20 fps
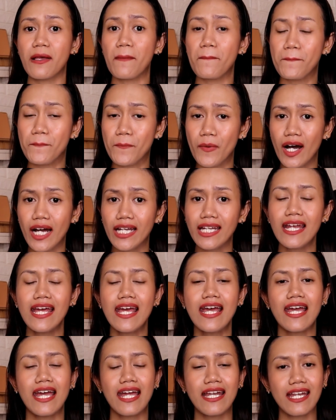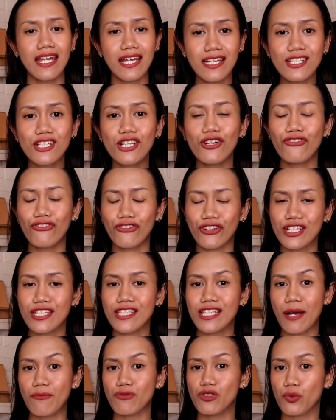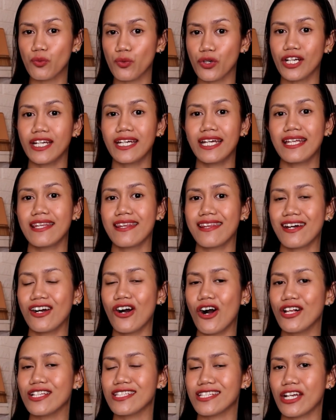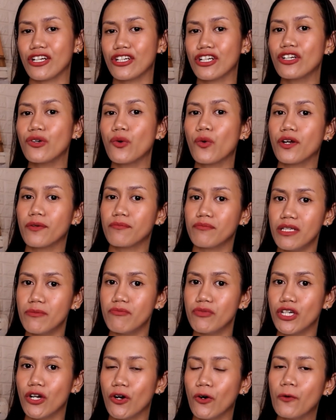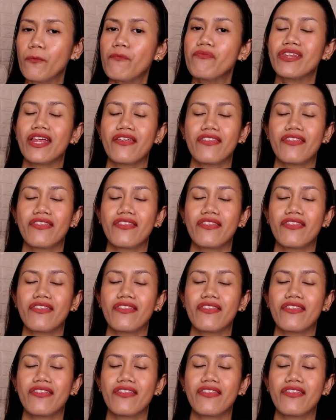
but it is your first time to work in the call center or BPO,